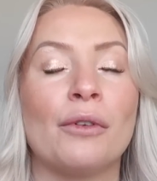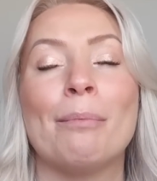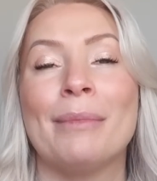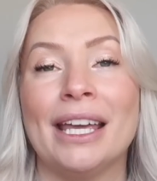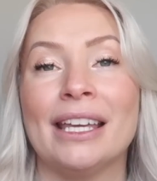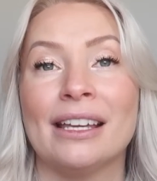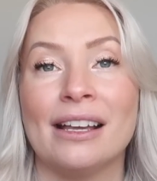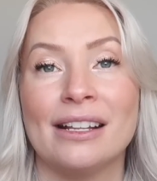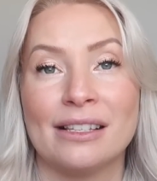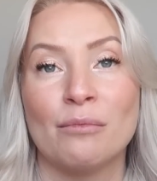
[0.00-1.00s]
For me,
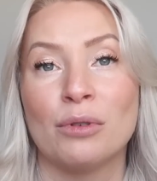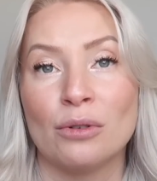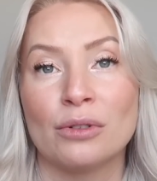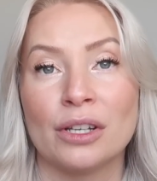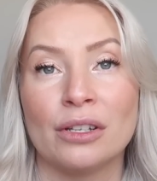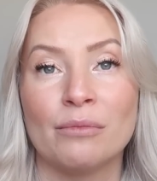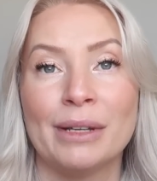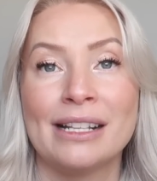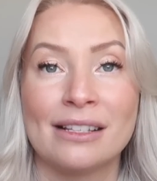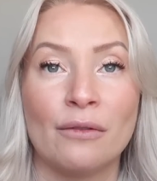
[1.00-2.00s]
it's important,
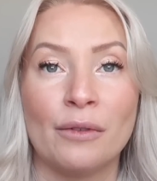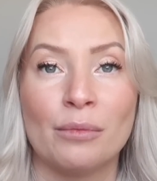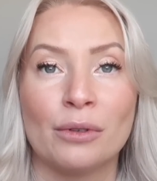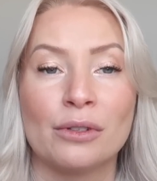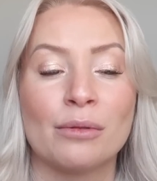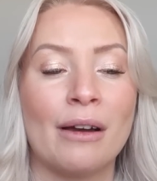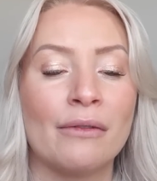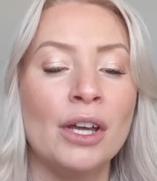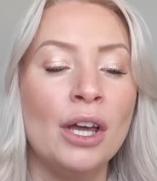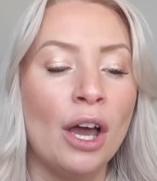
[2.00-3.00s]
being self-employed, to
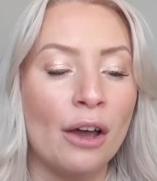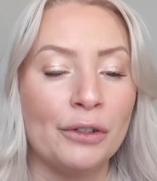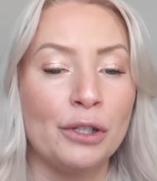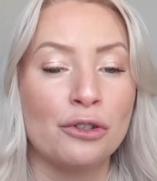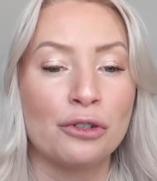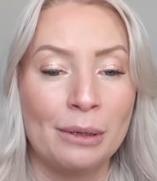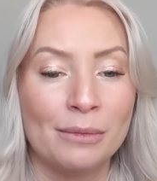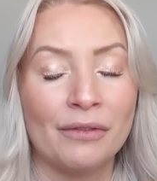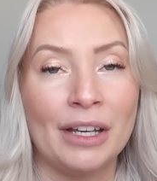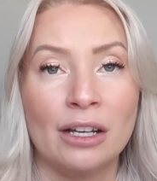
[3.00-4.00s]
have a few
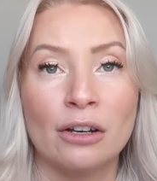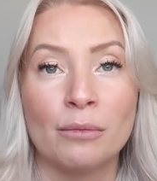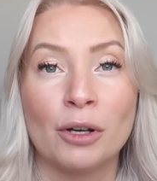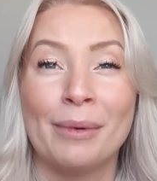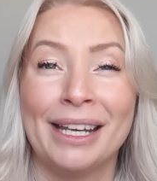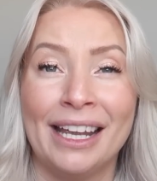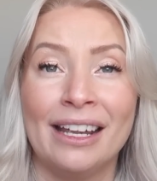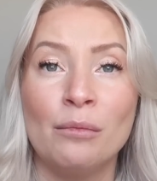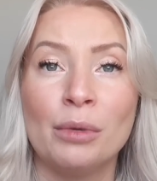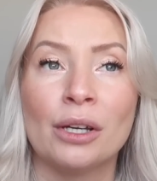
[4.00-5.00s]
streams of income coming
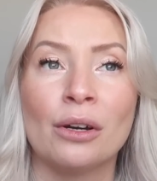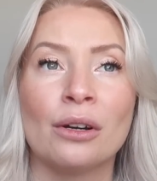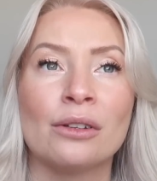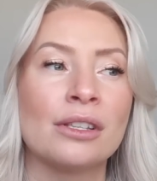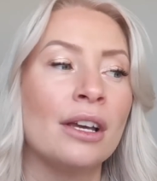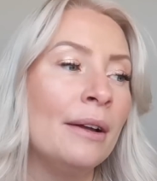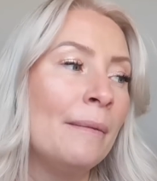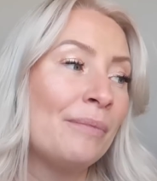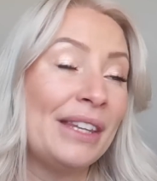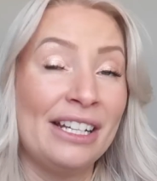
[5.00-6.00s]
in, because
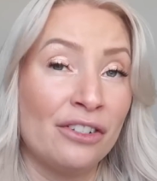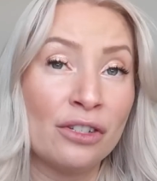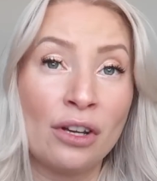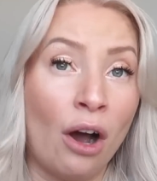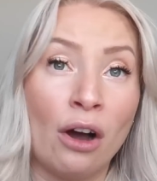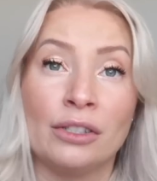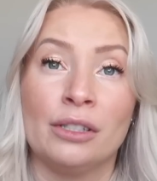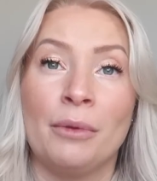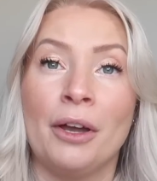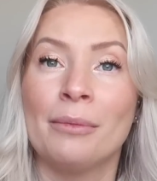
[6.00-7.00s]
it's just hard at
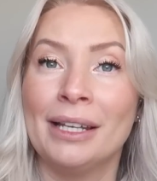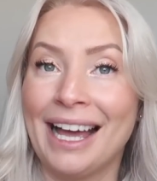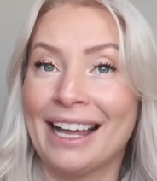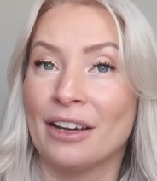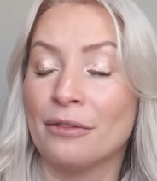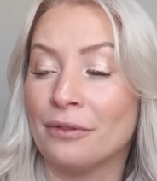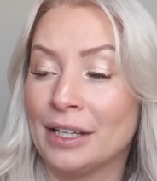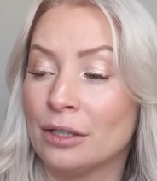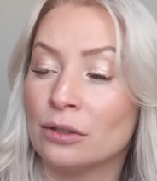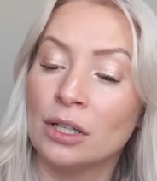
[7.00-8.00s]
the moment. And I
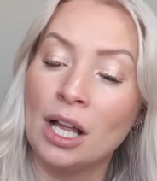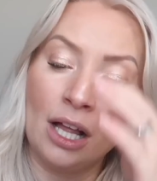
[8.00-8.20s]
feel